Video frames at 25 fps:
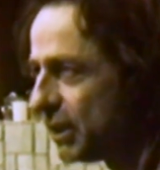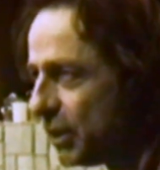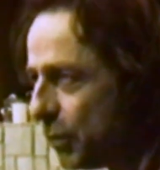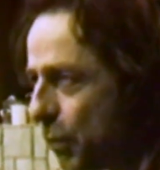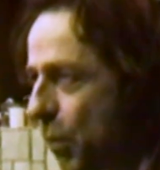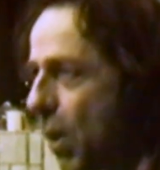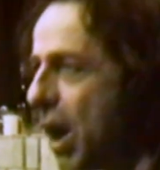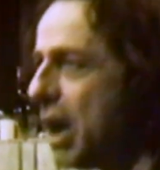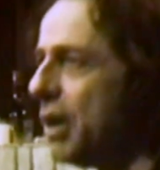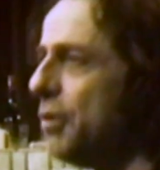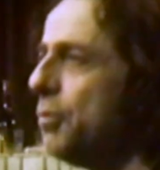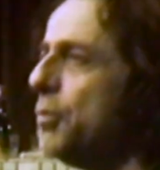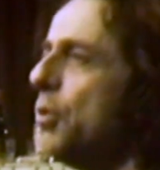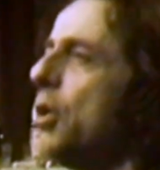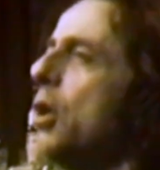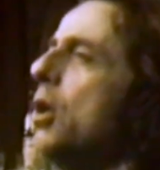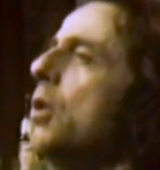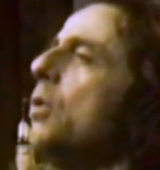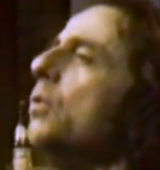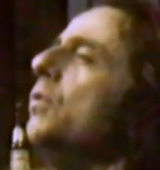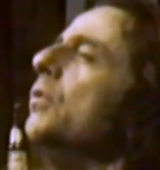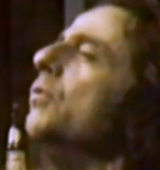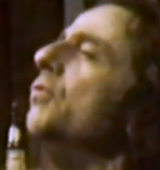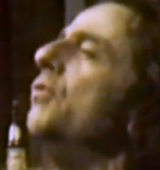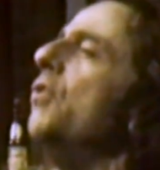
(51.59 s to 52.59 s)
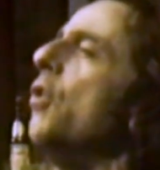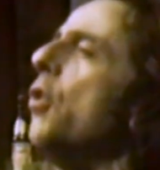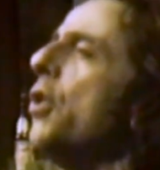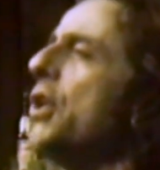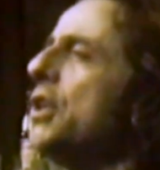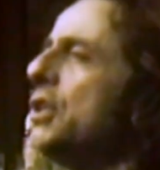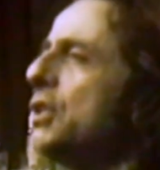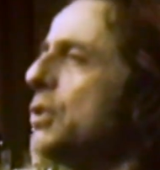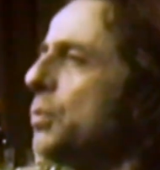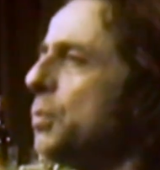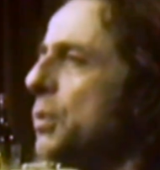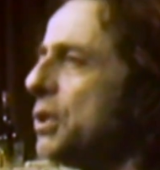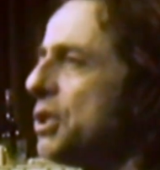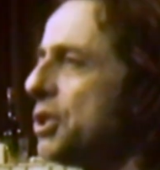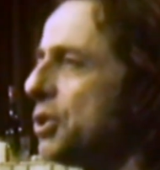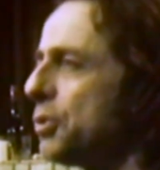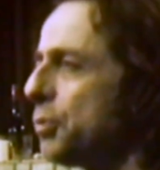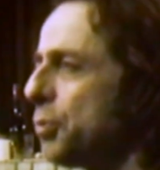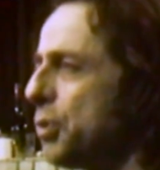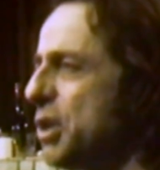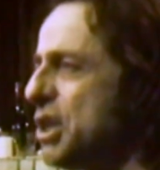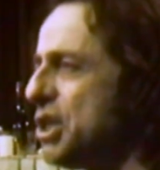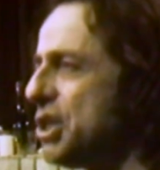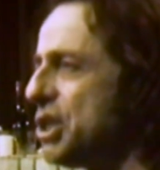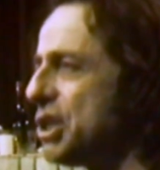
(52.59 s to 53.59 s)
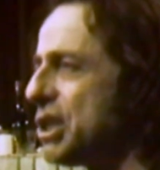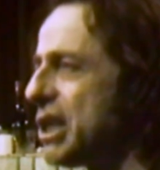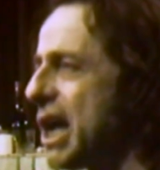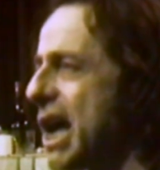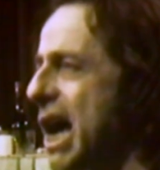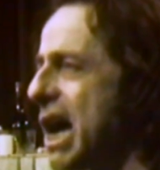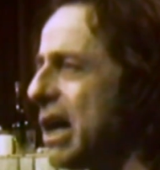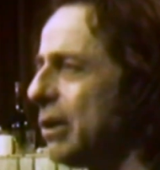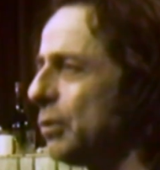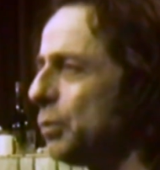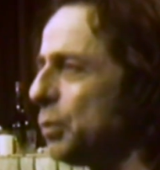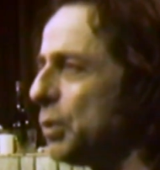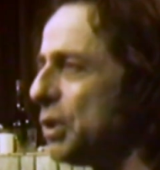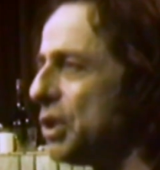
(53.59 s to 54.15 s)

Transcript: One lone voice which reached out